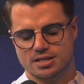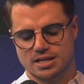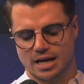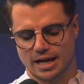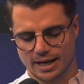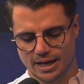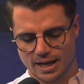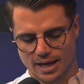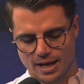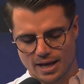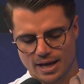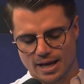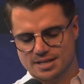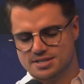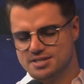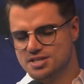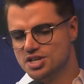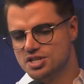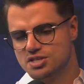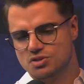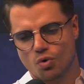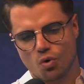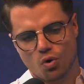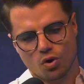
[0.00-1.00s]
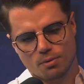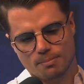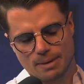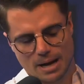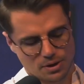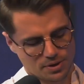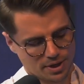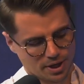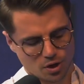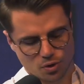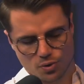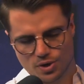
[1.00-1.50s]
like, it's just all
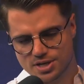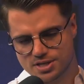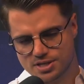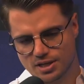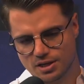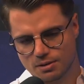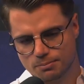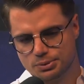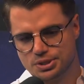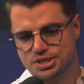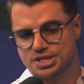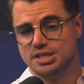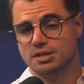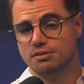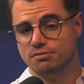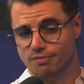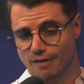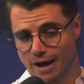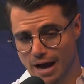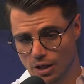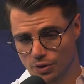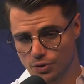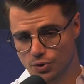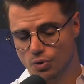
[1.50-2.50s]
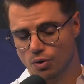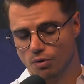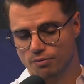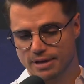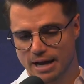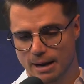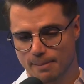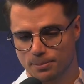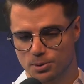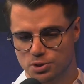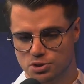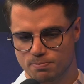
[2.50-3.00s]
about increasing perceived value on
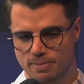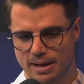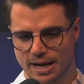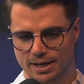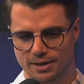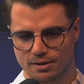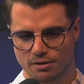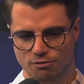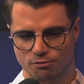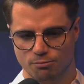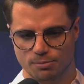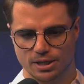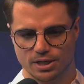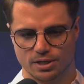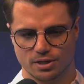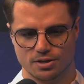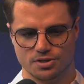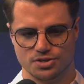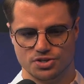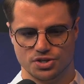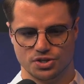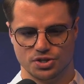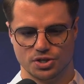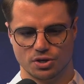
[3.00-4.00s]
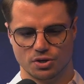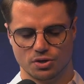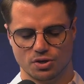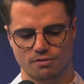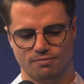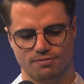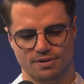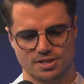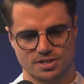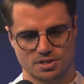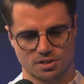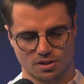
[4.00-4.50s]
that perspective, because, you know,
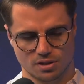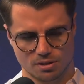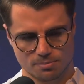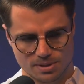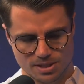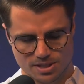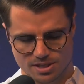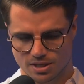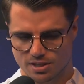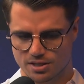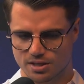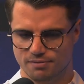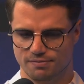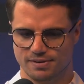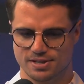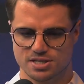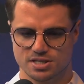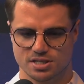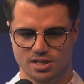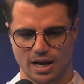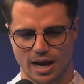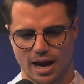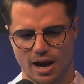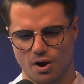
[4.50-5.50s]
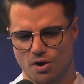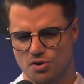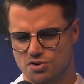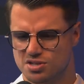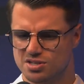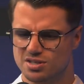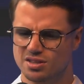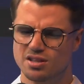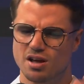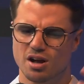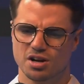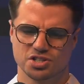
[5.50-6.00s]
if it's limited, if it's
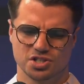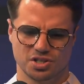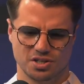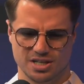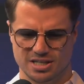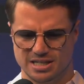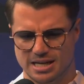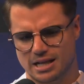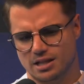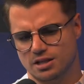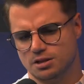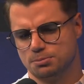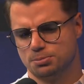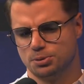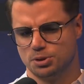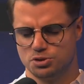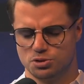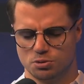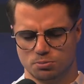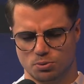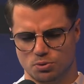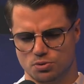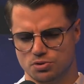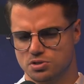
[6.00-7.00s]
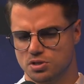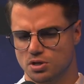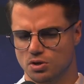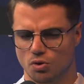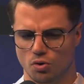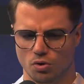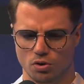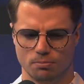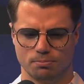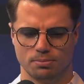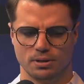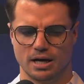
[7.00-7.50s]
scarce, luxury selling principles, they
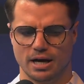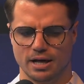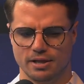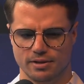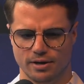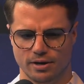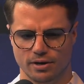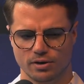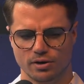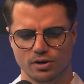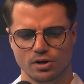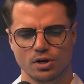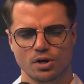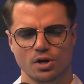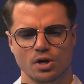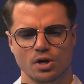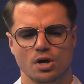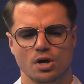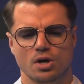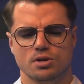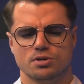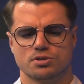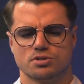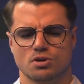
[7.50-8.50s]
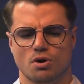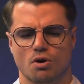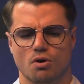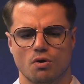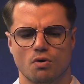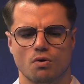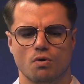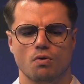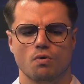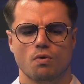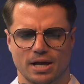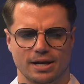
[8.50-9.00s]
all apply there.
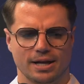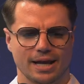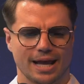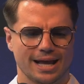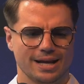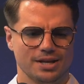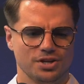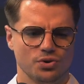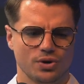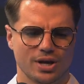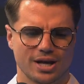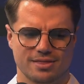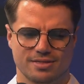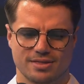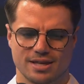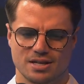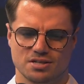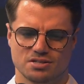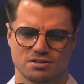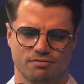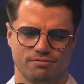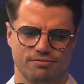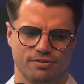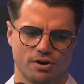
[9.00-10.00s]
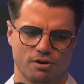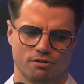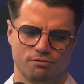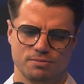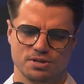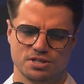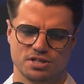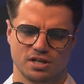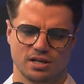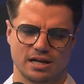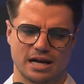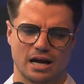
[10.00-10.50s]
So, and again, you get things of fear of
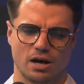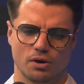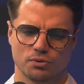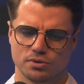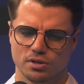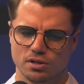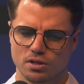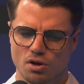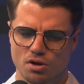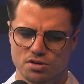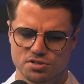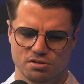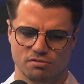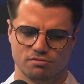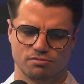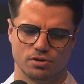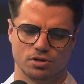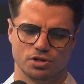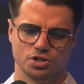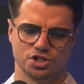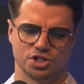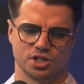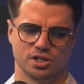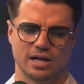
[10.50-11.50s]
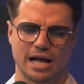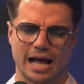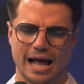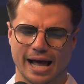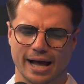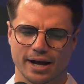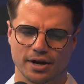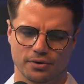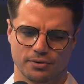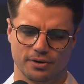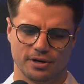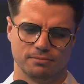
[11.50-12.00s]
missing out, loss aversion,
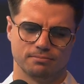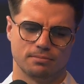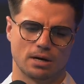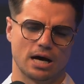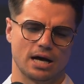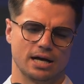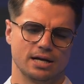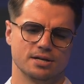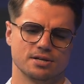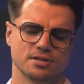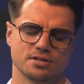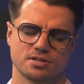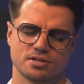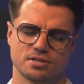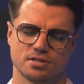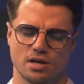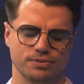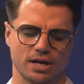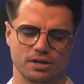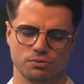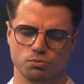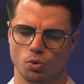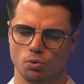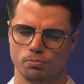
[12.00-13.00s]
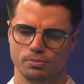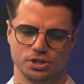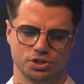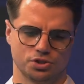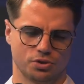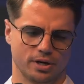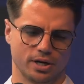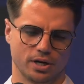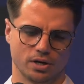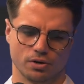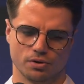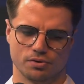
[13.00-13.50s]
anchoring bias that will be
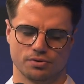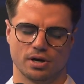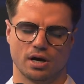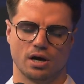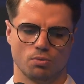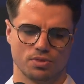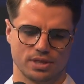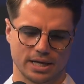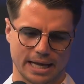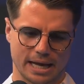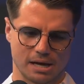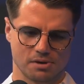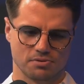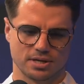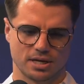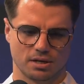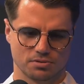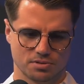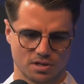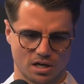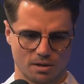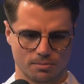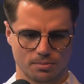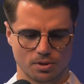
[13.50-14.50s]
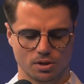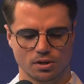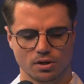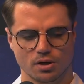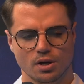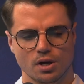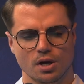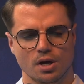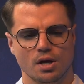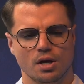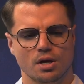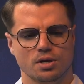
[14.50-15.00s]
triggered with the countdown timer.
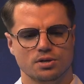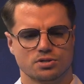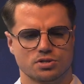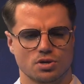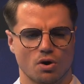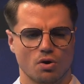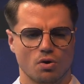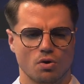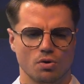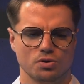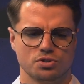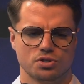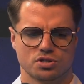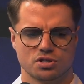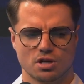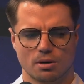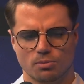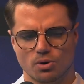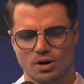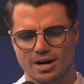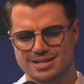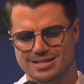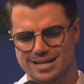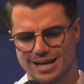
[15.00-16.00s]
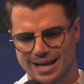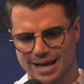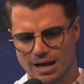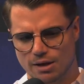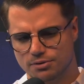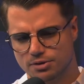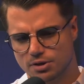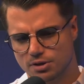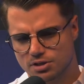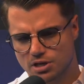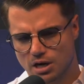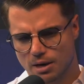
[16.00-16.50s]
So to summarize, a
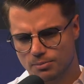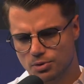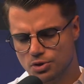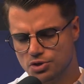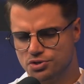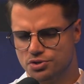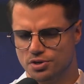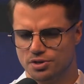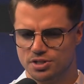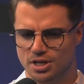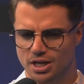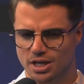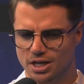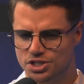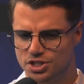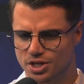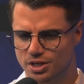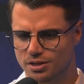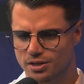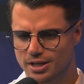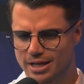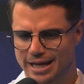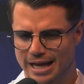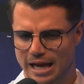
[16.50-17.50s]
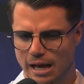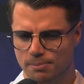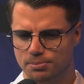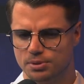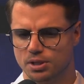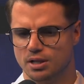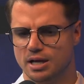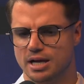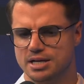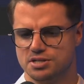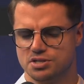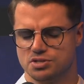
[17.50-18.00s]
countdown timer strategically
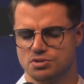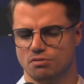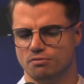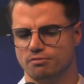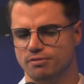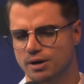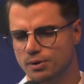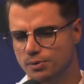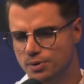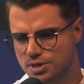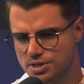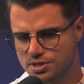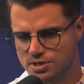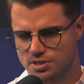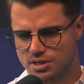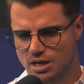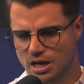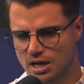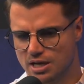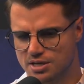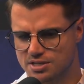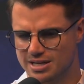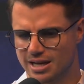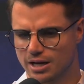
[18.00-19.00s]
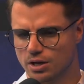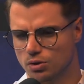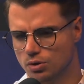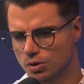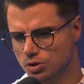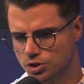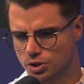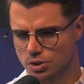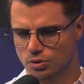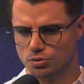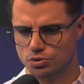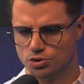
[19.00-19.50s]
capitalizes on various
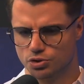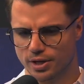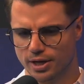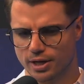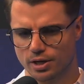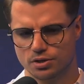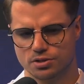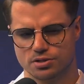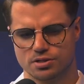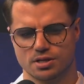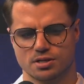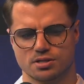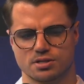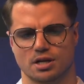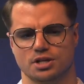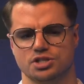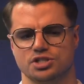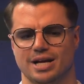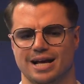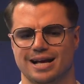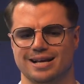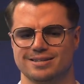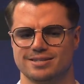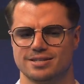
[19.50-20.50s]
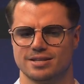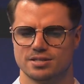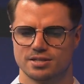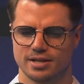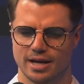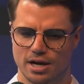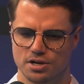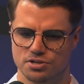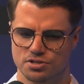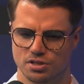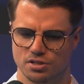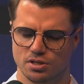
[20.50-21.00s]
psychological triggers such as
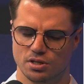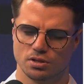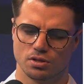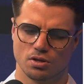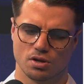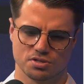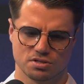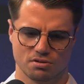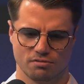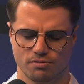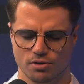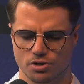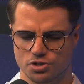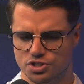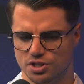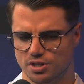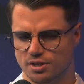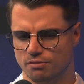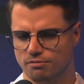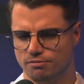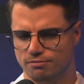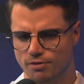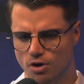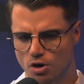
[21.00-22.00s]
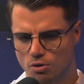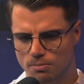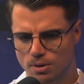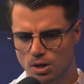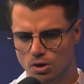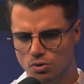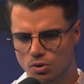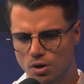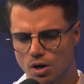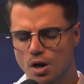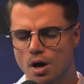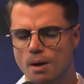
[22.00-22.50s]
scarcity, loss aversion, and
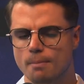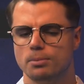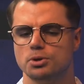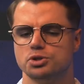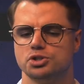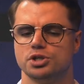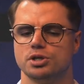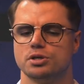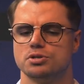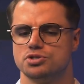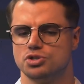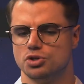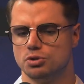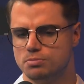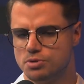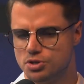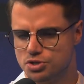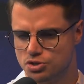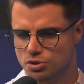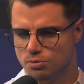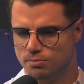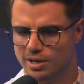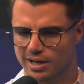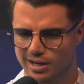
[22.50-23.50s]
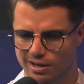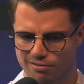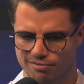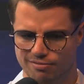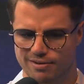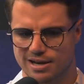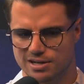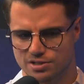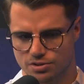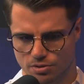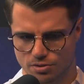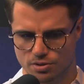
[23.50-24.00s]
FOMO, pushing consumers to make a
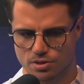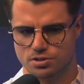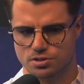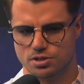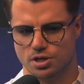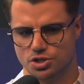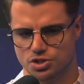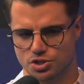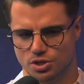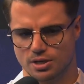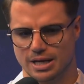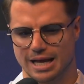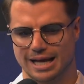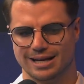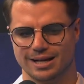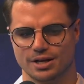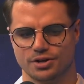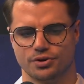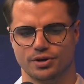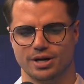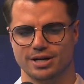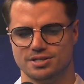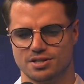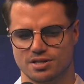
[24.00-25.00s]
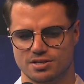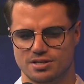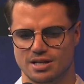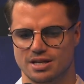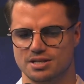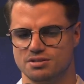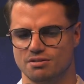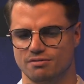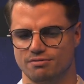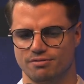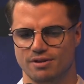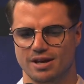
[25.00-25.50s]
faster decision, and it creates a
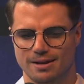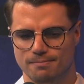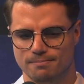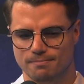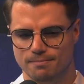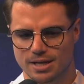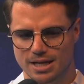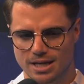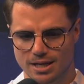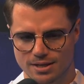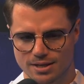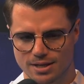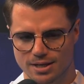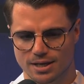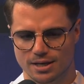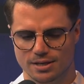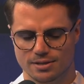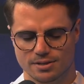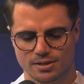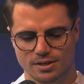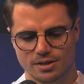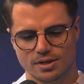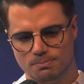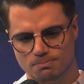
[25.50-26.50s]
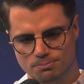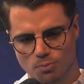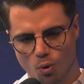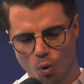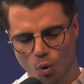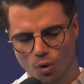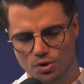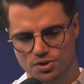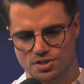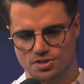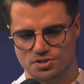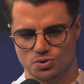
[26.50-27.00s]
sense of immediate
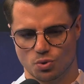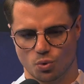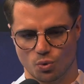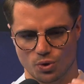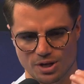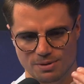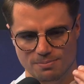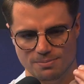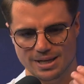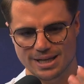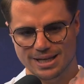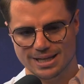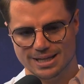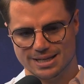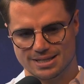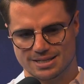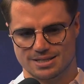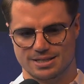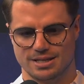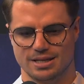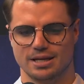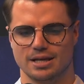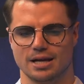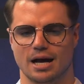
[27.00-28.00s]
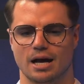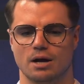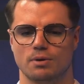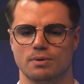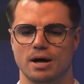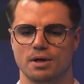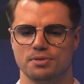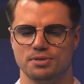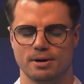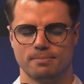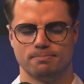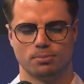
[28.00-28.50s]
importance or immediacy
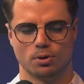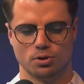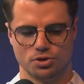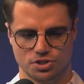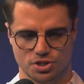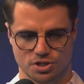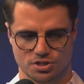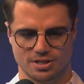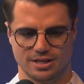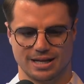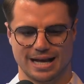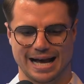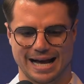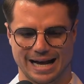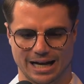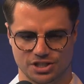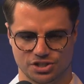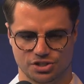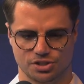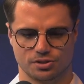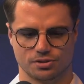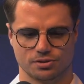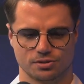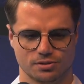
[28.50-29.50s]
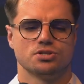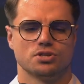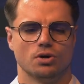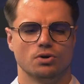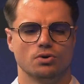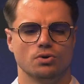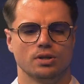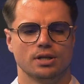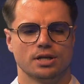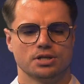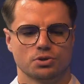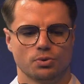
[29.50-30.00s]
around their purchasing action.
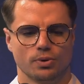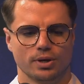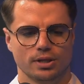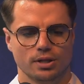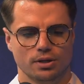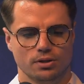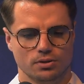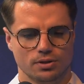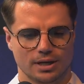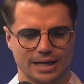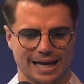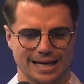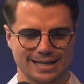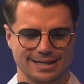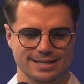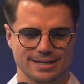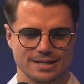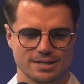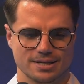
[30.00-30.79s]
So let's quickly look at